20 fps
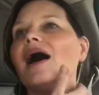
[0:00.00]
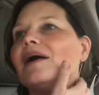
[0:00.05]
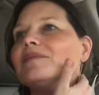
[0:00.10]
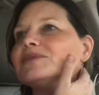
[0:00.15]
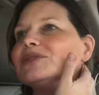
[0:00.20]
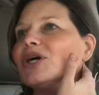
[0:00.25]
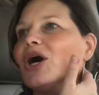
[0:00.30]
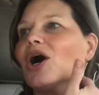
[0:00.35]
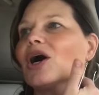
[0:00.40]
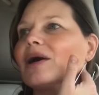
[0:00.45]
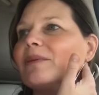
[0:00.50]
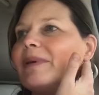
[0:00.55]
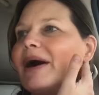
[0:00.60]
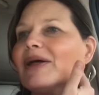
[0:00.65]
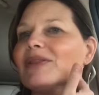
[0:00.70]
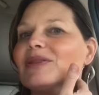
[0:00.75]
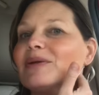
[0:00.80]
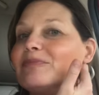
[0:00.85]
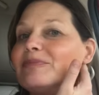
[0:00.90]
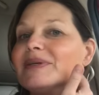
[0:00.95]
talk
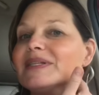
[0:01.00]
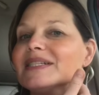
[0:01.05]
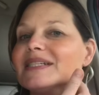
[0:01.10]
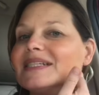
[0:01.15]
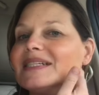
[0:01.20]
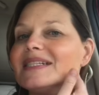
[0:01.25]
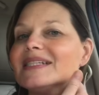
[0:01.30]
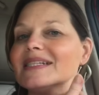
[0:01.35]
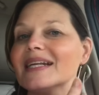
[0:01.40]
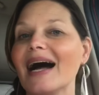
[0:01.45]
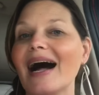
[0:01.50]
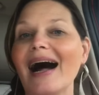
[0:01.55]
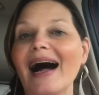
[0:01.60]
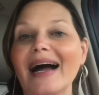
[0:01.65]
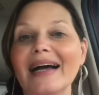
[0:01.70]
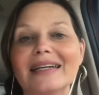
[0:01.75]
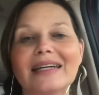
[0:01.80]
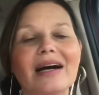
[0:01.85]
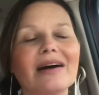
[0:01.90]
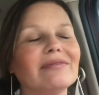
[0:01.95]
about the business
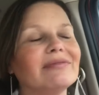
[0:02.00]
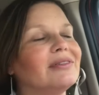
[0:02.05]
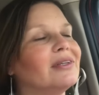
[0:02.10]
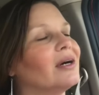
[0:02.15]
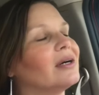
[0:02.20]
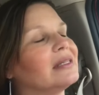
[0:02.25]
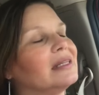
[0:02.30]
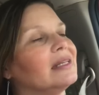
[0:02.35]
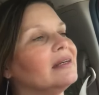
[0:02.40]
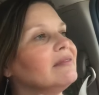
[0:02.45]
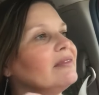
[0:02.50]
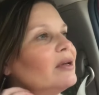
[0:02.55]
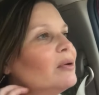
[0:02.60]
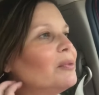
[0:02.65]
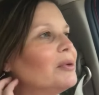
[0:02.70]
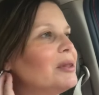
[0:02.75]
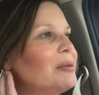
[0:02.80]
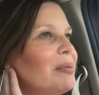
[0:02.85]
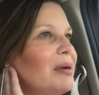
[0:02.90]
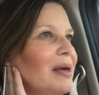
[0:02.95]
side of Young Living
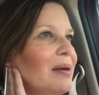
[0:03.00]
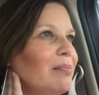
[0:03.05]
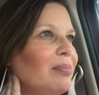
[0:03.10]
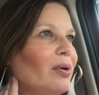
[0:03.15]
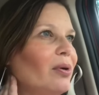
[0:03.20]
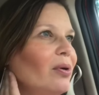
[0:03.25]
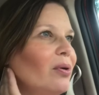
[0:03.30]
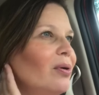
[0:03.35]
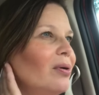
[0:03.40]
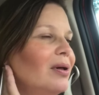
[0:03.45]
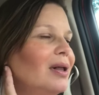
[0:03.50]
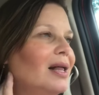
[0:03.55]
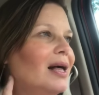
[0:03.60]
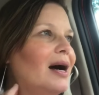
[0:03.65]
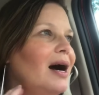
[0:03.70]
with people,